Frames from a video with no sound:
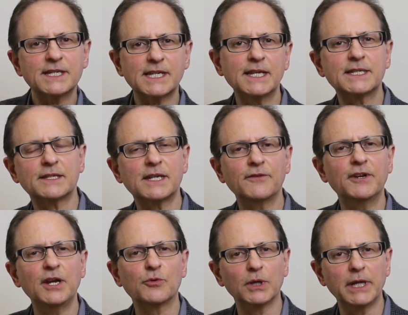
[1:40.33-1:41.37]

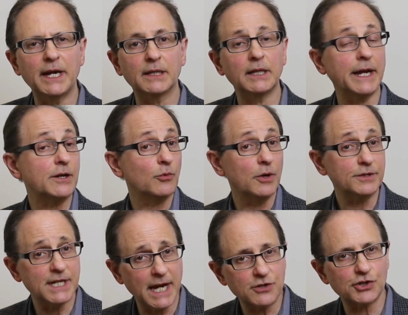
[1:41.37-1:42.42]
sensitivity related, like
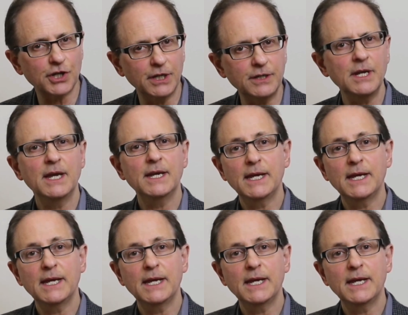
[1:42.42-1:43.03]
rosacea